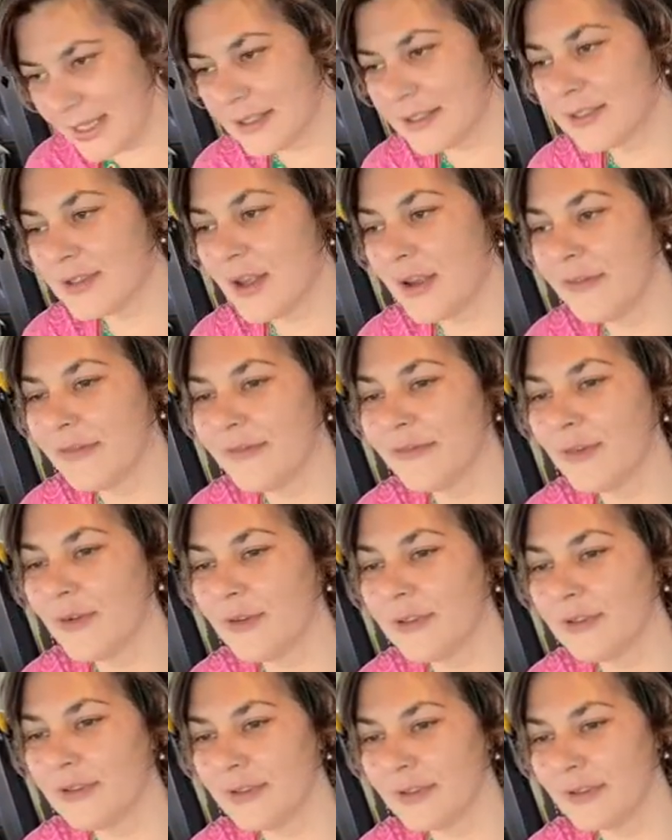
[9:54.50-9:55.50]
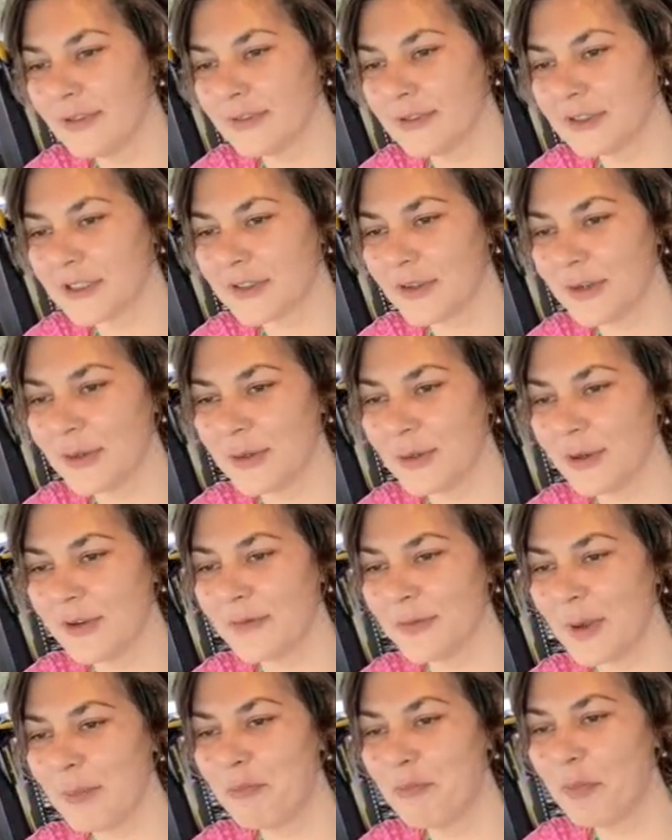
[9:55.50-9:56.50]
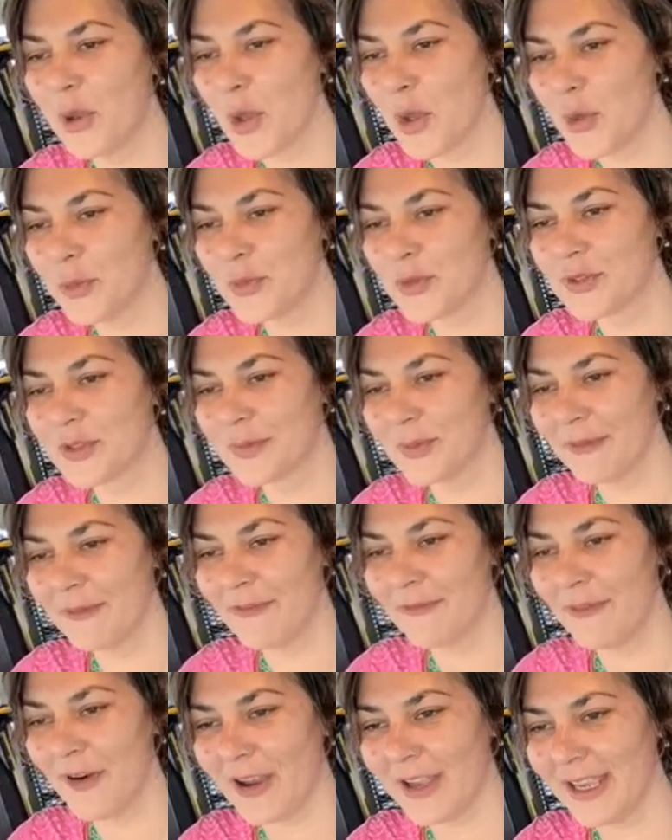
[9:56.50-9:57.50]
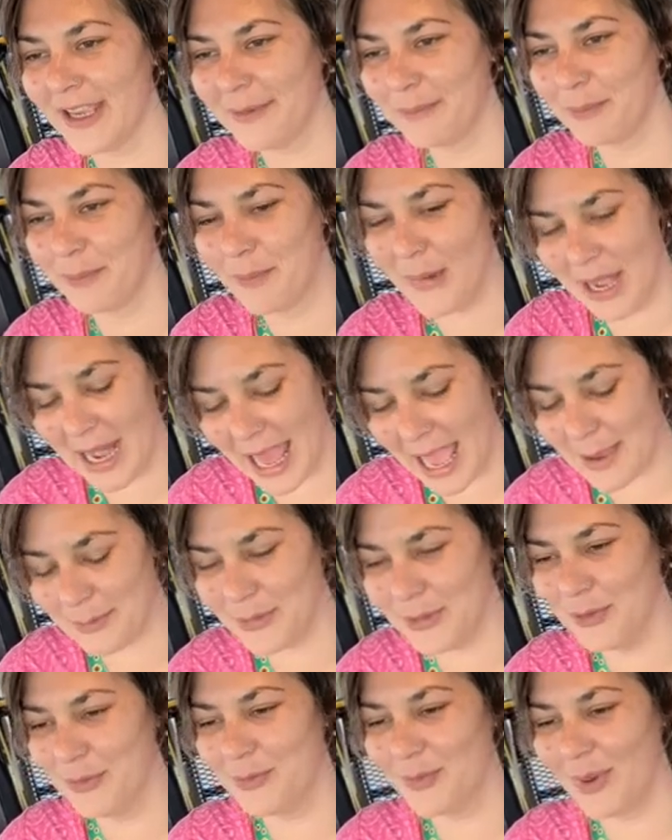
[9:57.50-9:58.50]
that's so full. I've just got it all over my boobs, my fucking lap, you